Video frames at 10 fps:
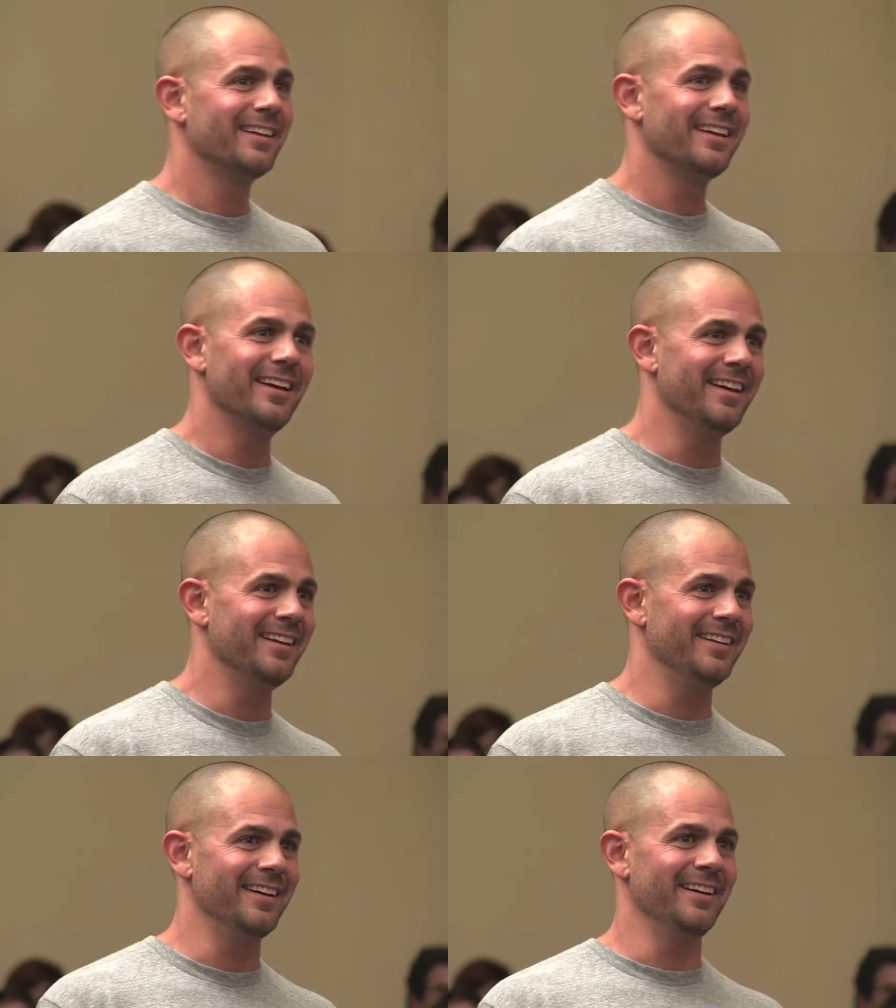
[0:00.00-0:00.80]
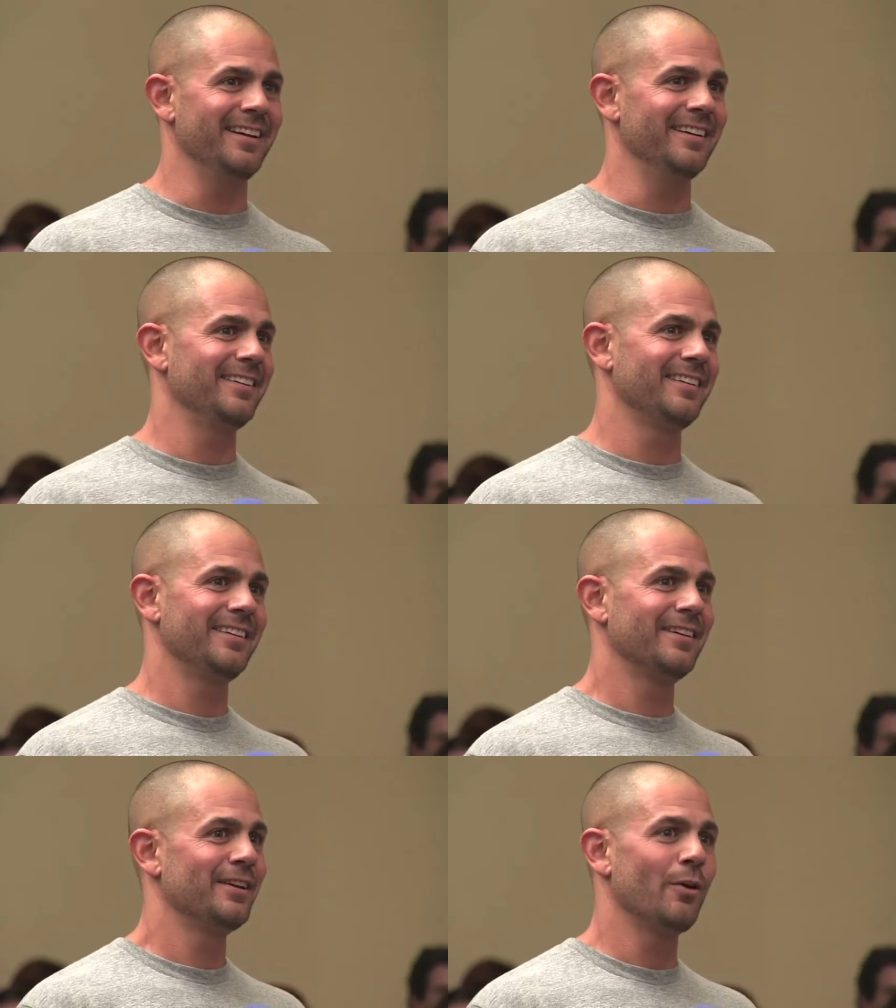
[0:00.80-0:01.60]
and
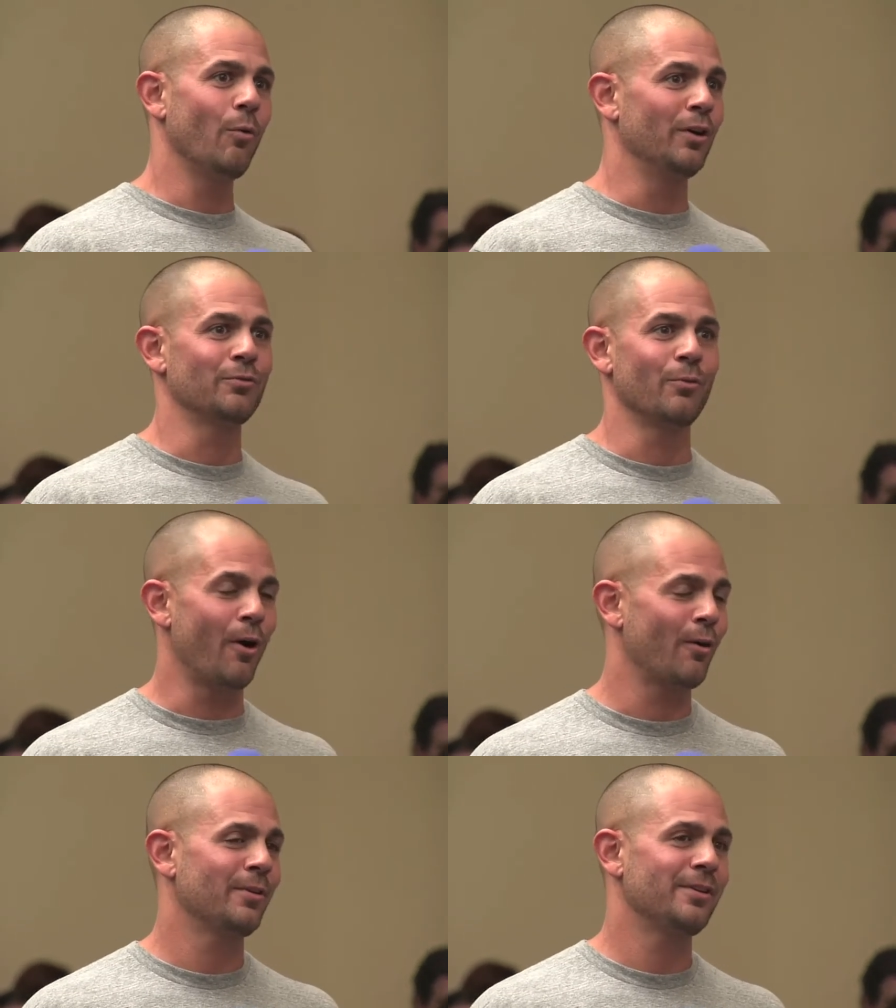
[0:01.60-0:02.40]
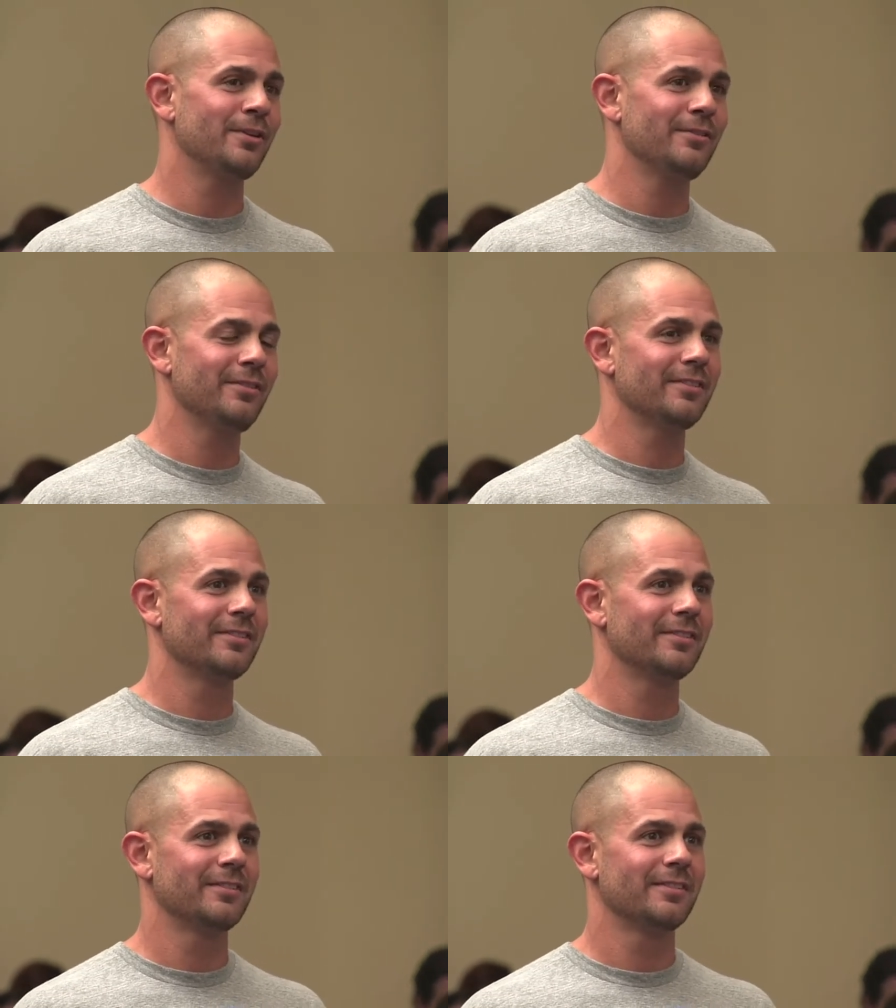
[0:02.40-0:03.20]
what's wrong with you?
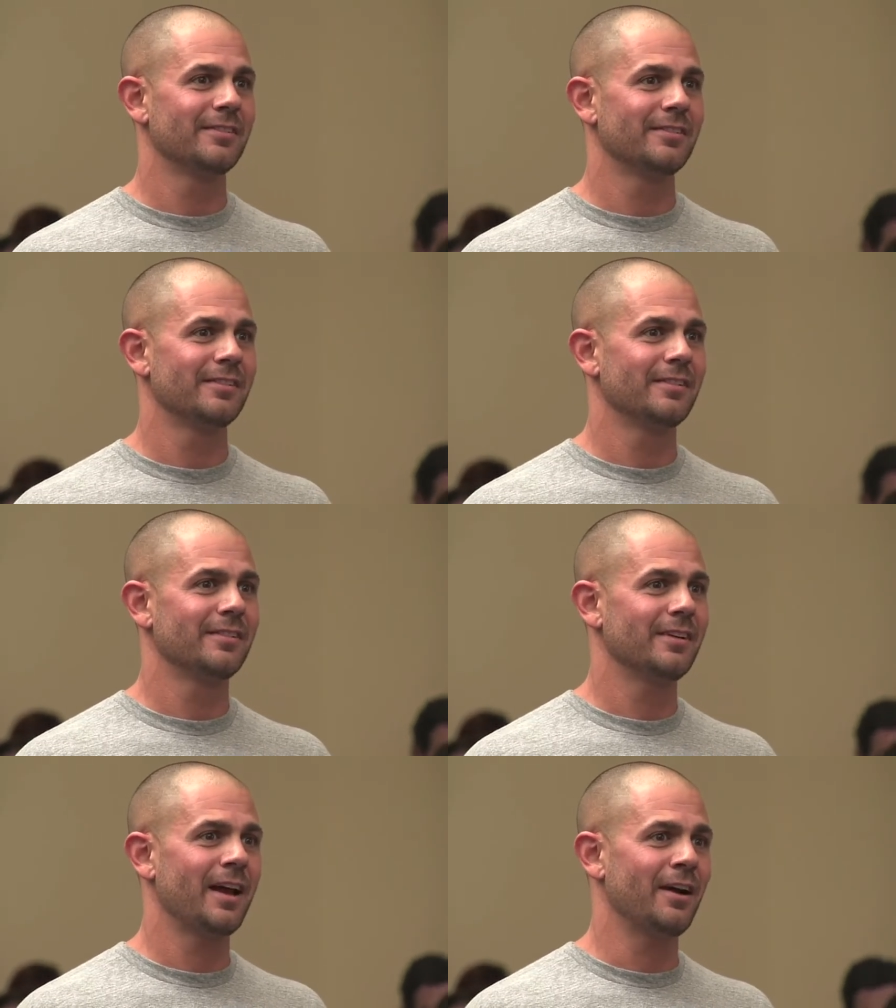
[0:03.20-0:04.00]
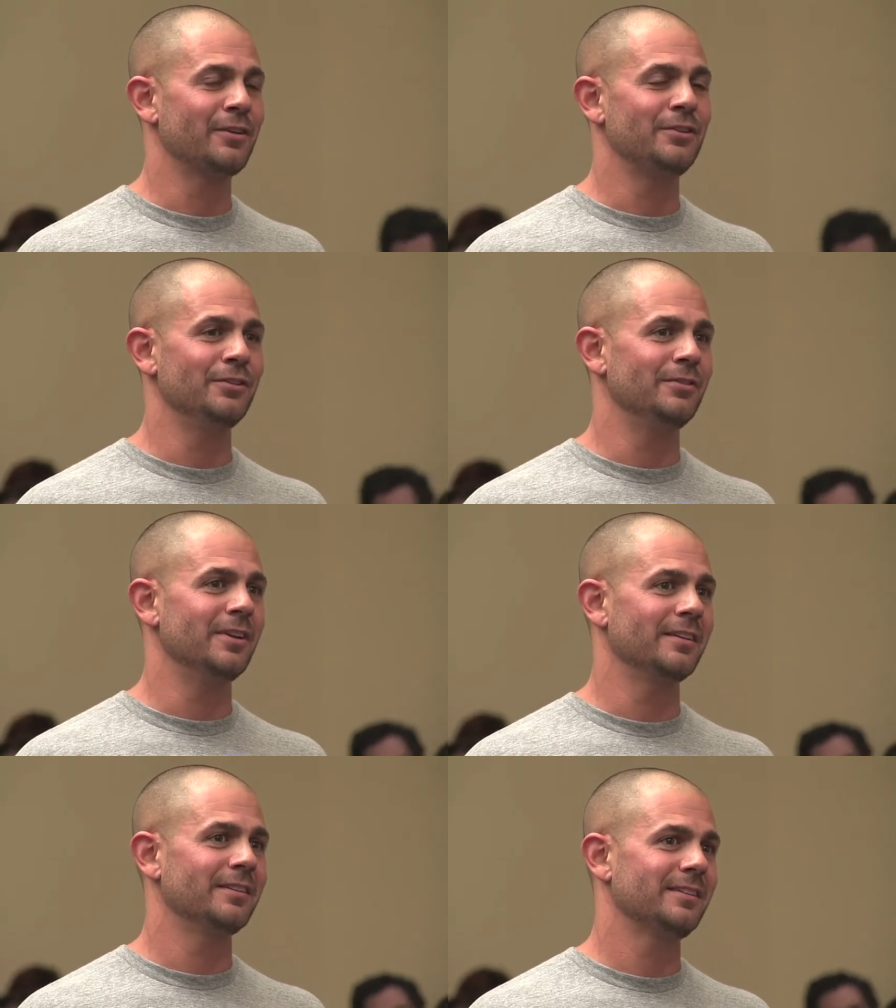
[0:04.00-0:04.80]
How could you have
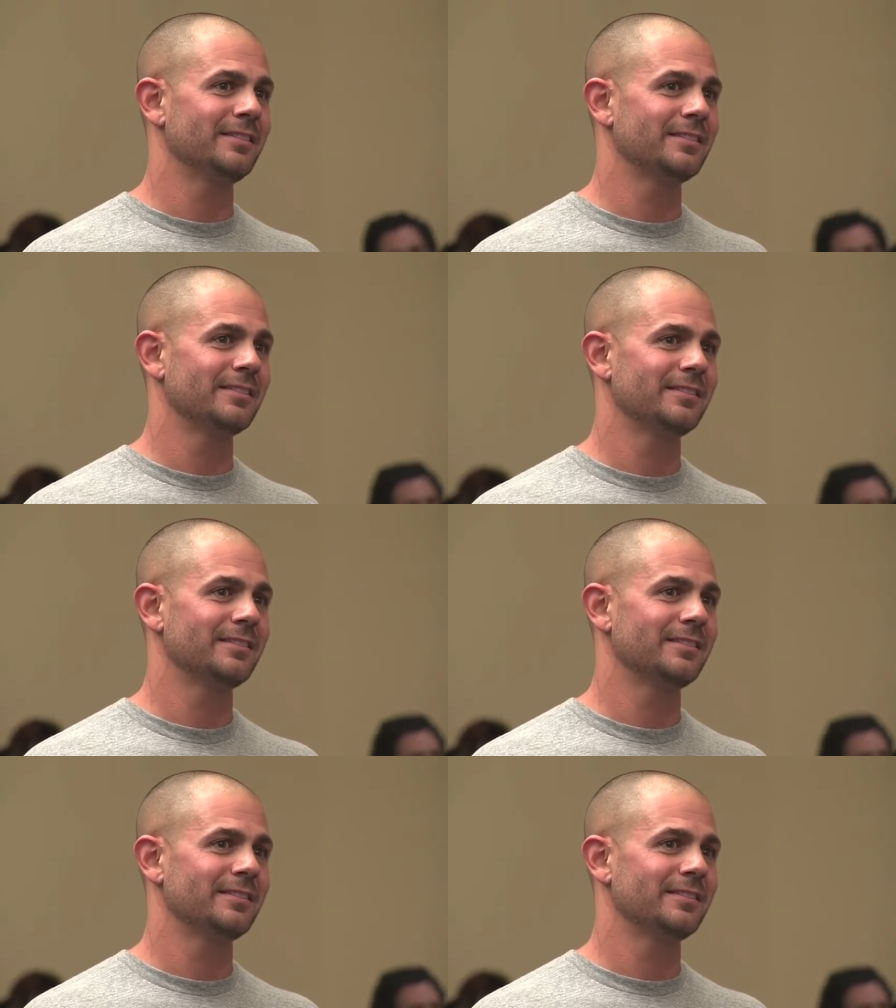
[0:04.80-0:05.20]
done this?